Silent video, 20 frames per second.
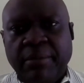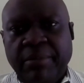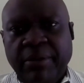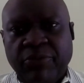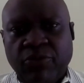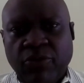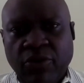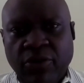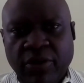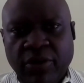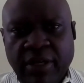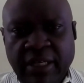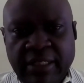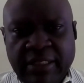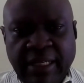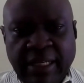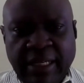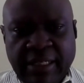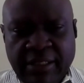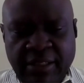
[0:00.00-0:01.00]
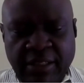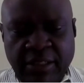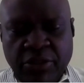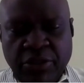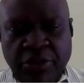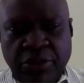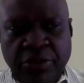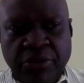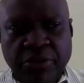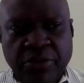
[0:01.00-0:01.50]
before he texts it
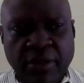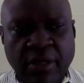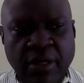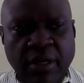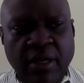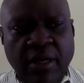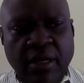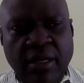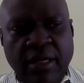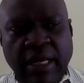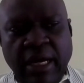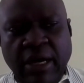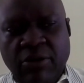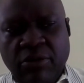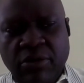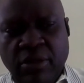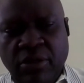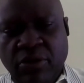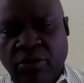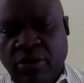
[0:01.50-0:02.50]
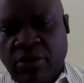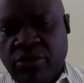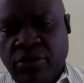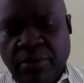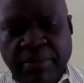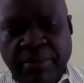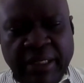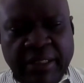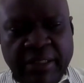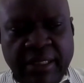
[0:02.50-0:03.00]
to you. Now, it
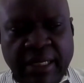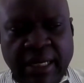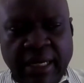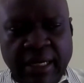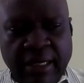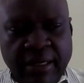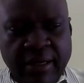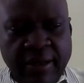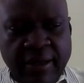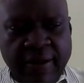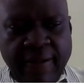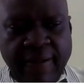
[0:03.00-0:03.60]
also means that